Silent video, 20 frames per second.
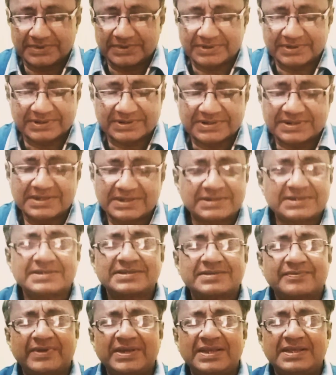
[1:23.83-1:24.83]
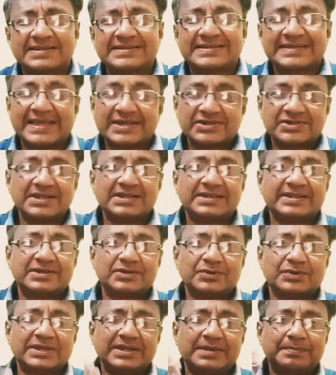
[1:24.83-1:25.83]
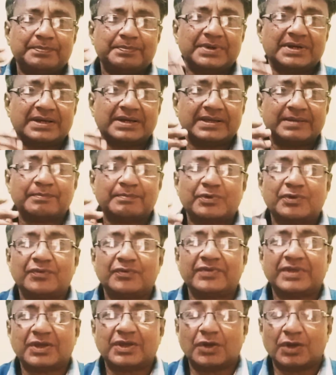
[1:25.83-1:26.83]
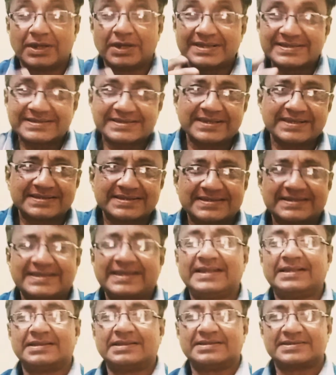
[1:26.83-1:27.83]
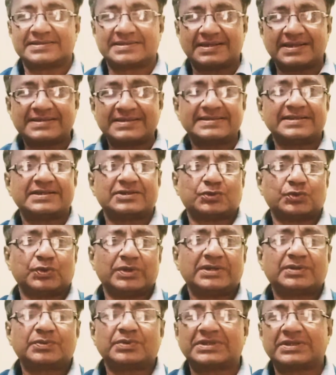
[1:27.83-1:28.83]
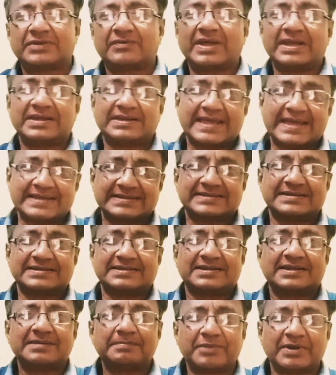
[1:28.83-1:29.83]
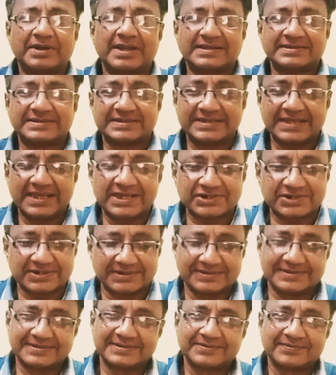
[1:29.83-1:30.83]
it, it is very essential that you keep uh, improving your listening skills. Listen to it with the right accent and pronunciation.